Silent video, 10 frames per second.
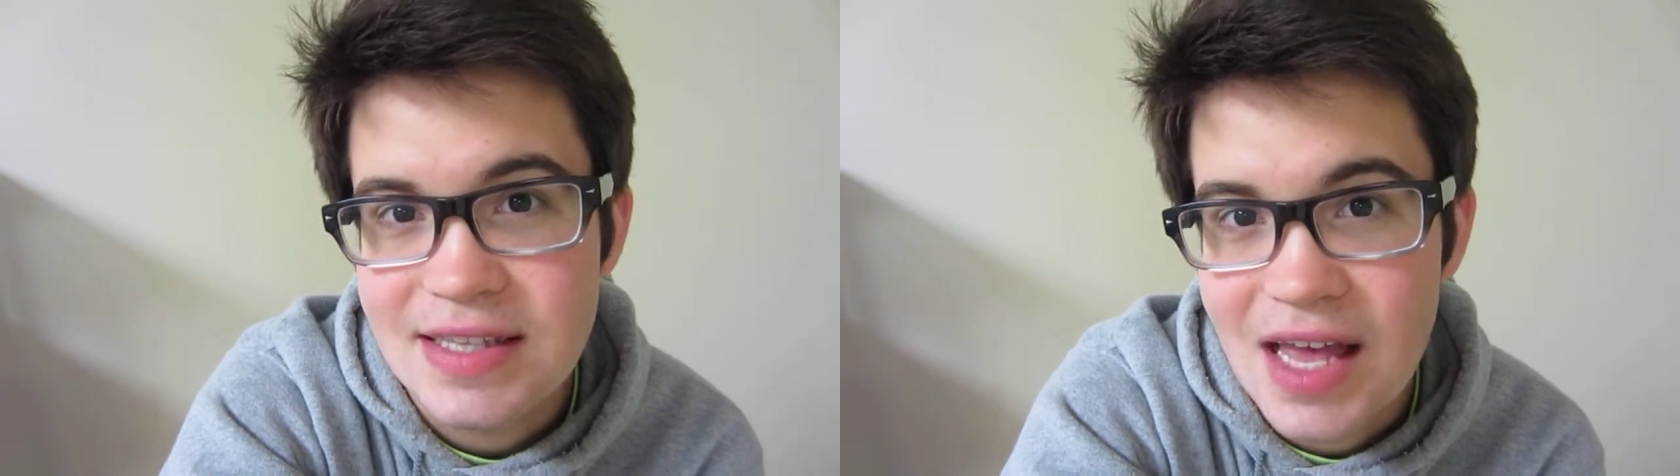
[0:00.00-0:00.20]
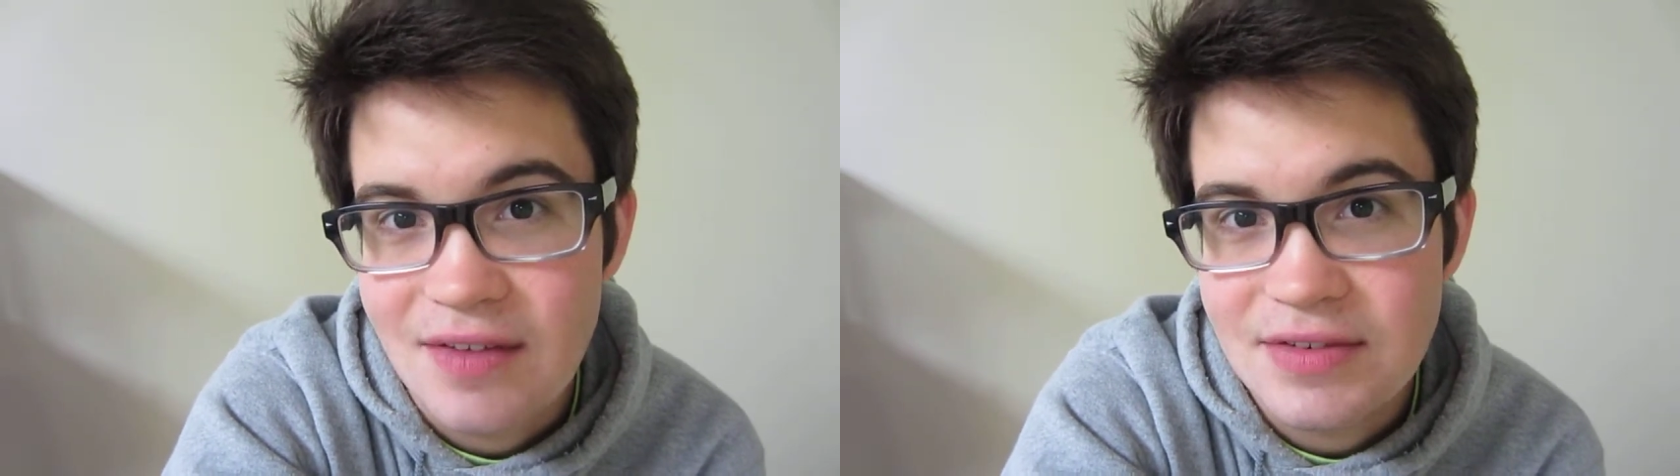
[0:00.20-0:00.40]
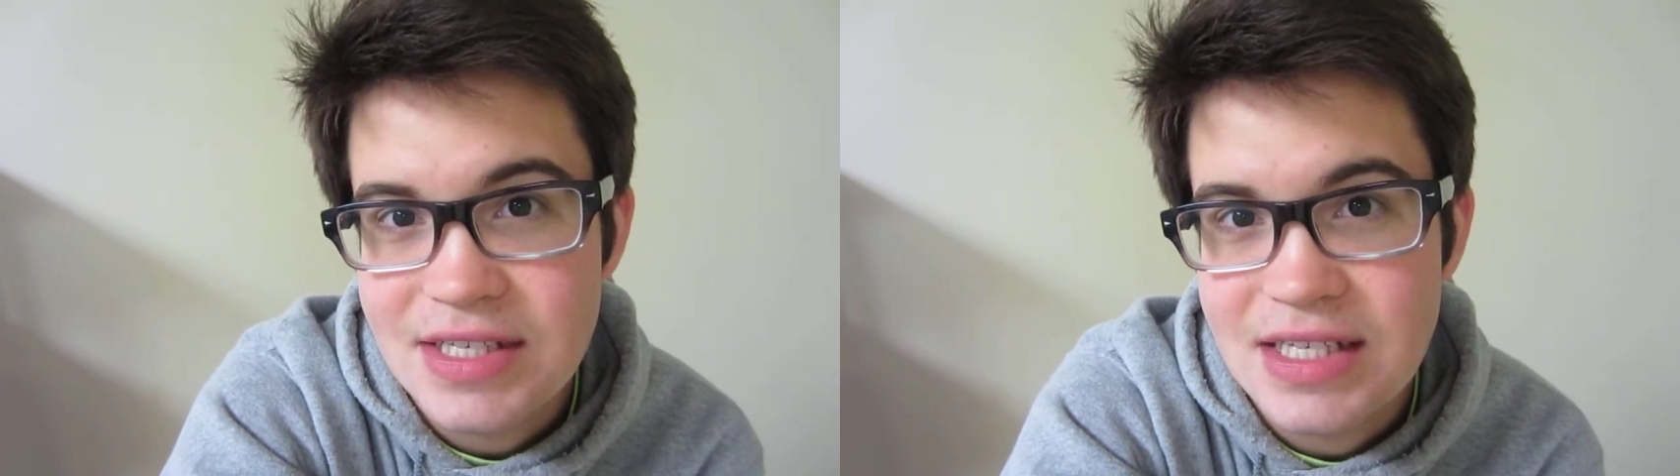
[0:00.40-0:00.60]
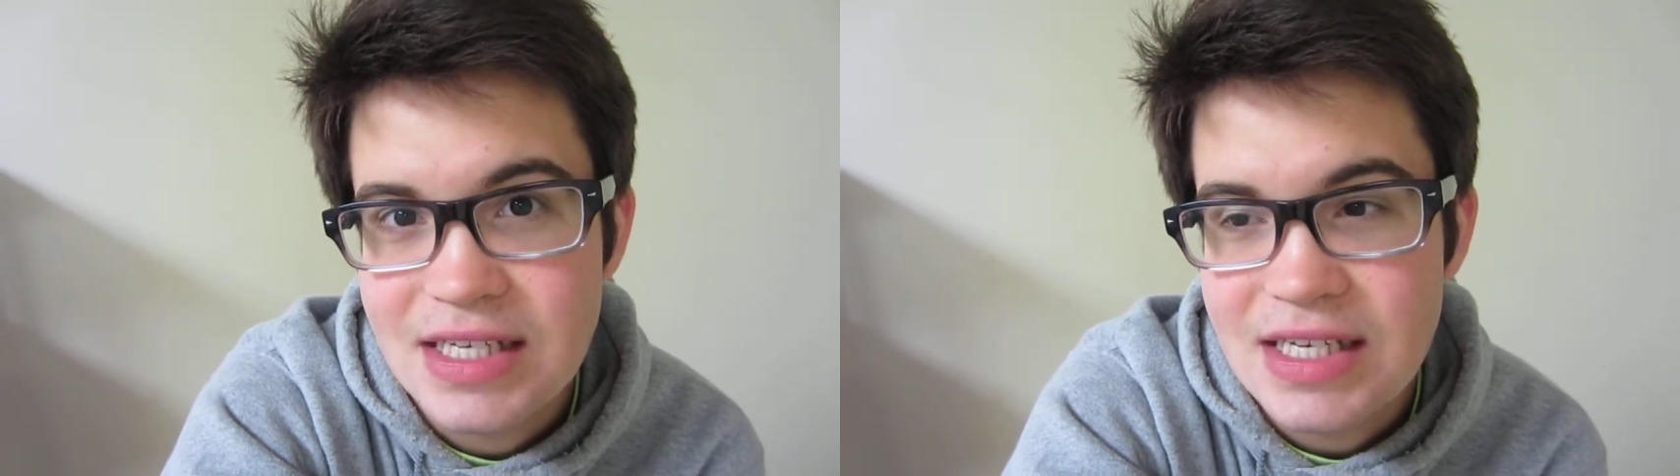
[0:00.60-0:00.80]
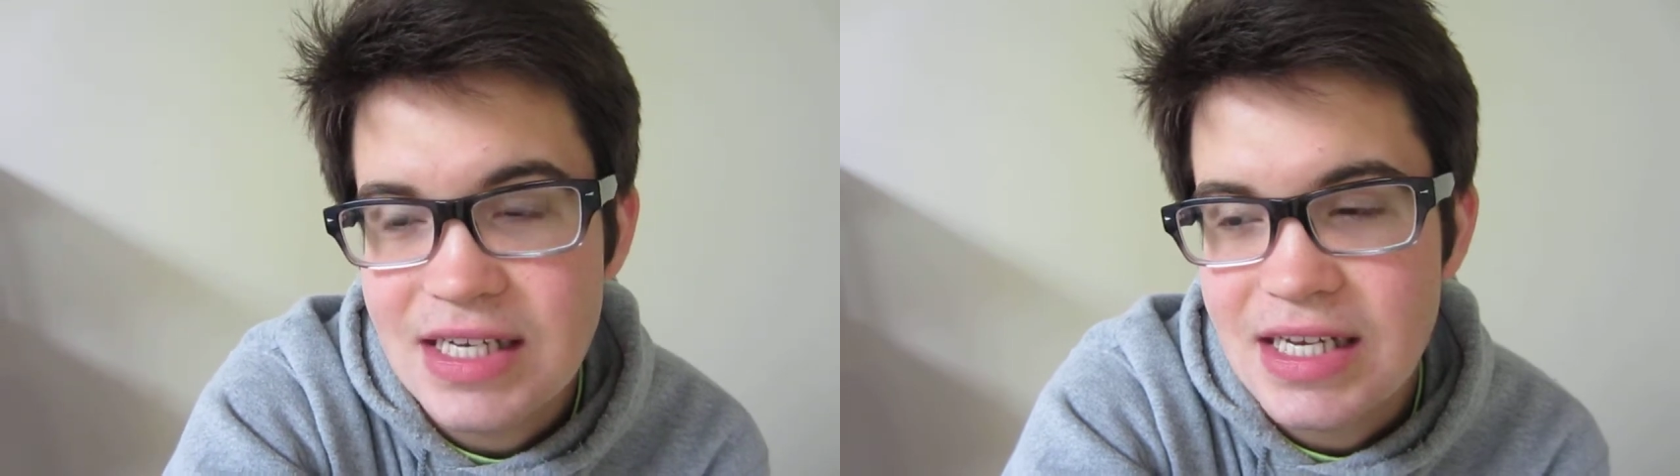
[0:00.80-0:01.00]
left,
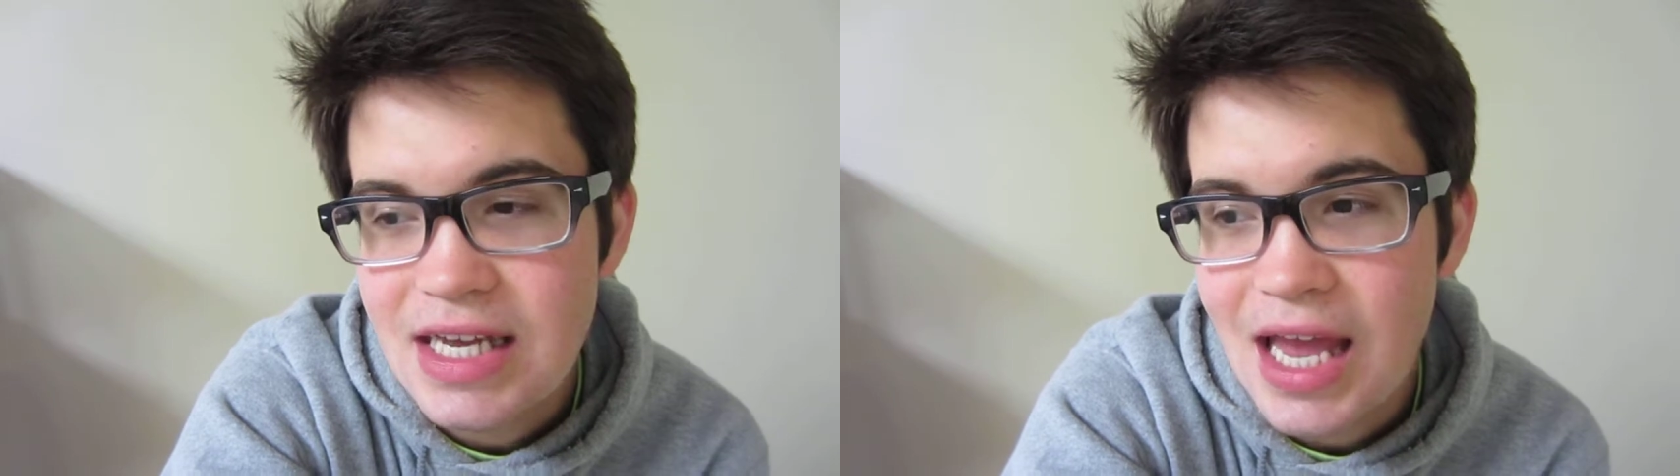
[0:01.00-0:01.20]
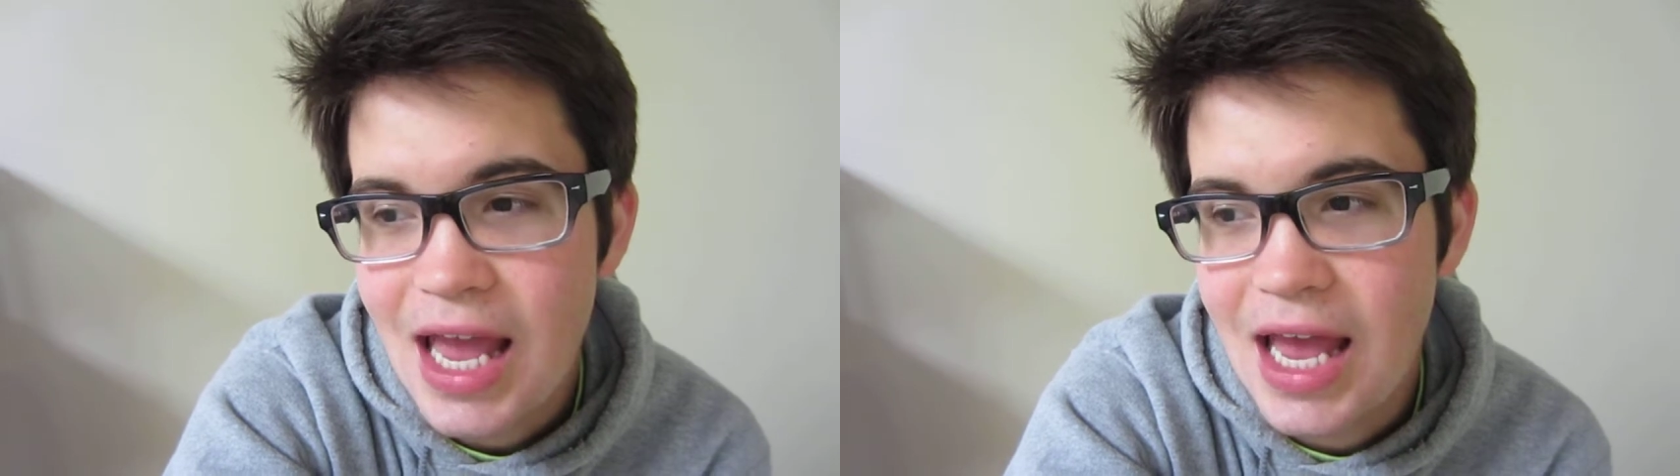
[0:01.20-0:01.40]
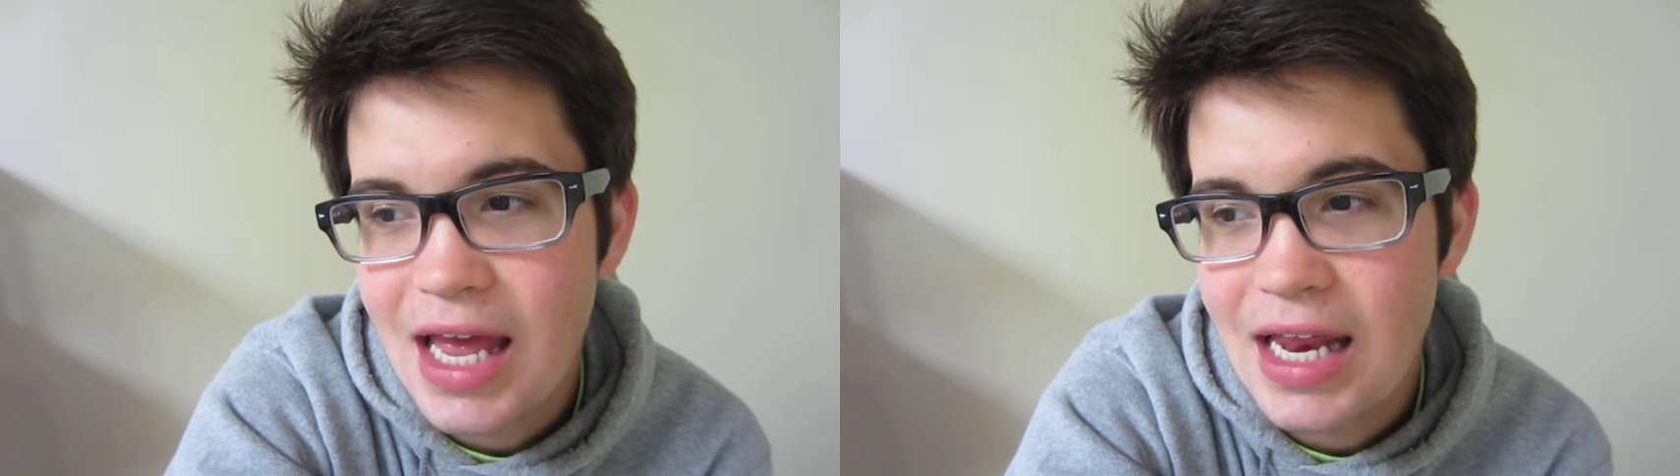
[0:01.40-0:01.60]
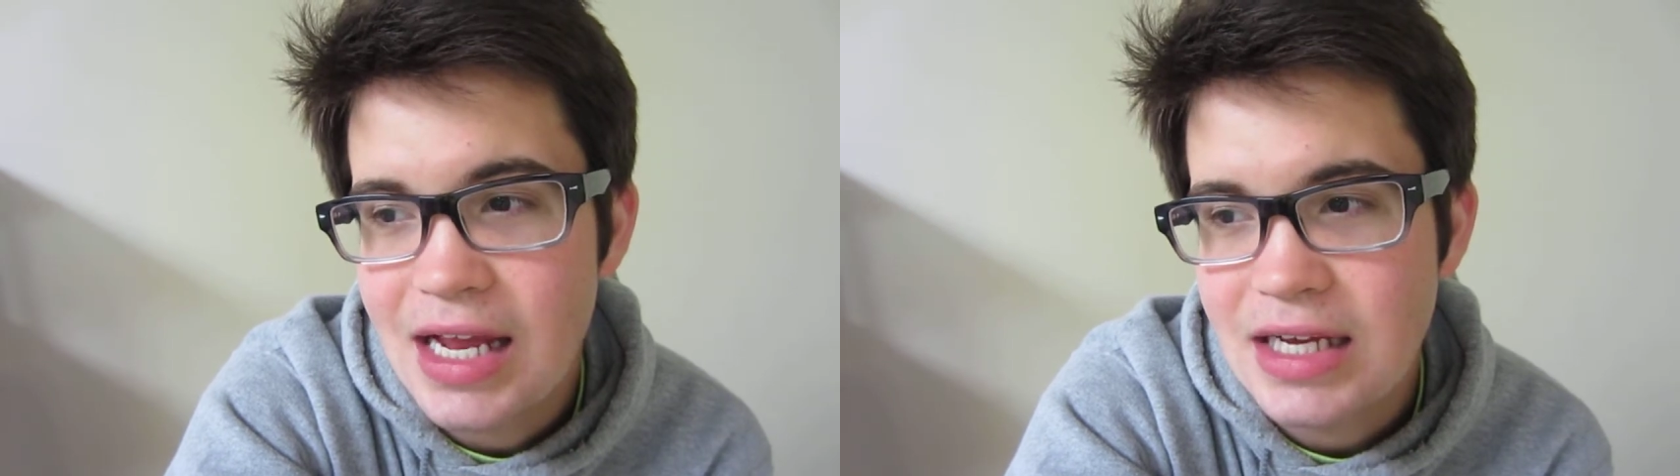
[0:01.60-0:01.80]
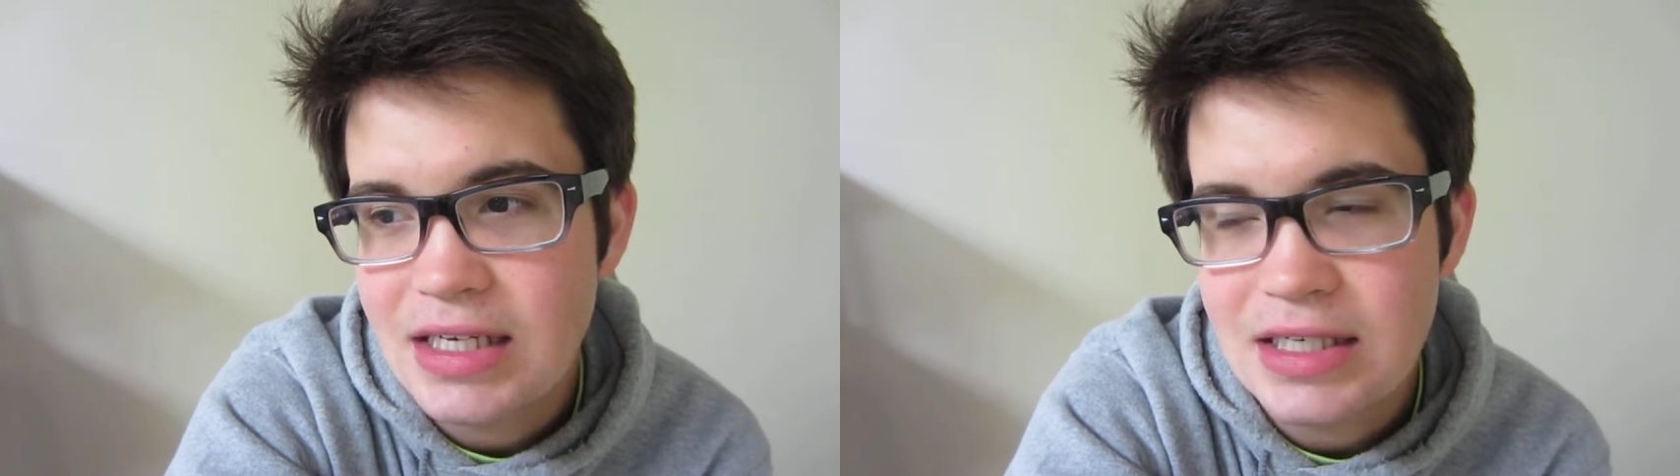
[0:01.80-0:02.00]
and
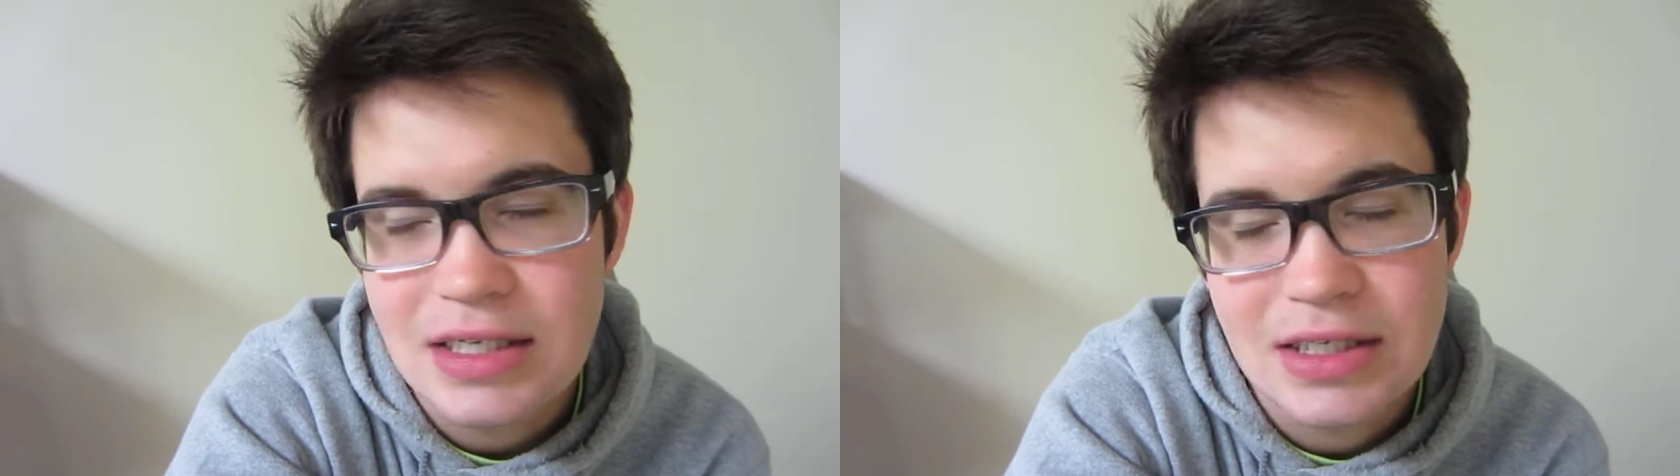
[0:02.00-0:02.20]
uh,